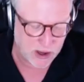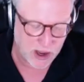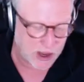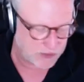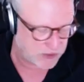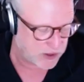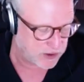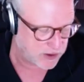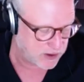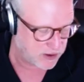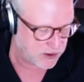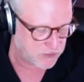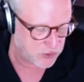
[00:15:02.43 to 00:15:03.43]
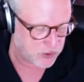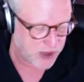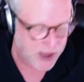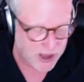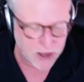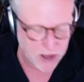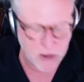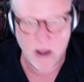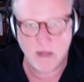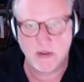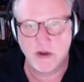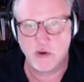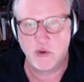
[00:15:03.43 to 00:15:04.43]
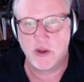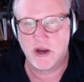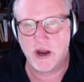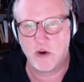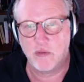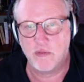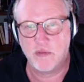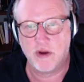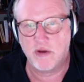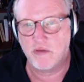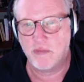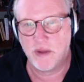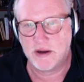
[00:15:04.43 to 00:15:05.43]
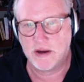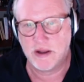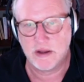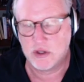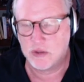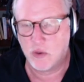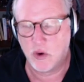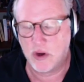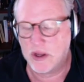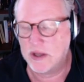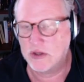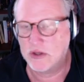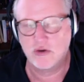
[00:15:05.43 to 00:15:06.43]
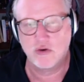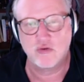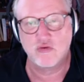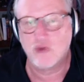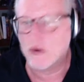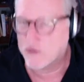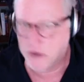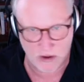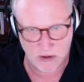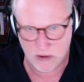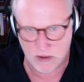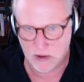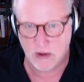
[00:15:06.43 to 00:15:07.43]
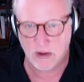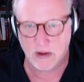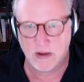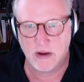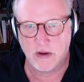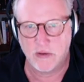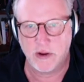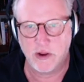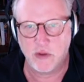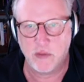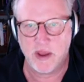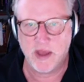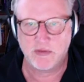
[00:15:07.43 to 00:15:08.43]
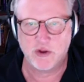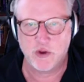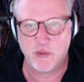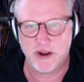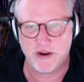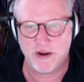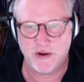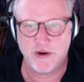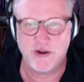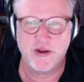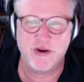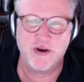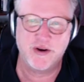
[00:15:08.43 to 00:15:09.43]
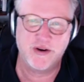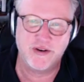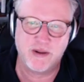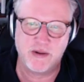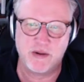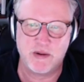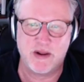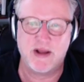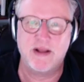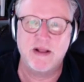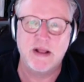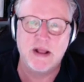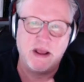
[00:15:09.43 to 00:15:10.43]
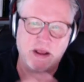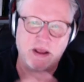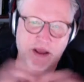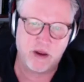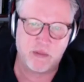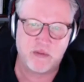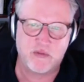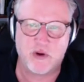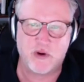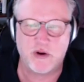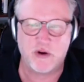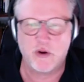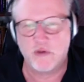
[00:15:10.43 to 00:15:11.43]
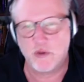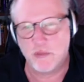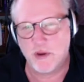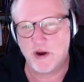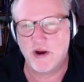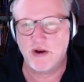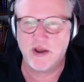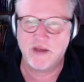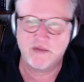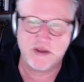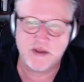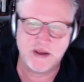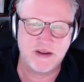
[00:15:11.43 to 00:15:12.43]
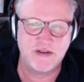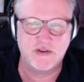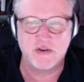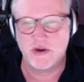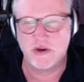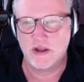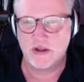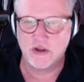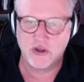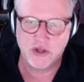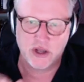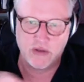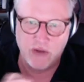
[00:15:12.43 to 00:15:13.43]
think if you can, I think doing an hour of meditation in the morning is terrific. and you may have to go to bed earlier and blah, blah, blah, and get up before, I don't know if you're married, you have kids or any of this stuff,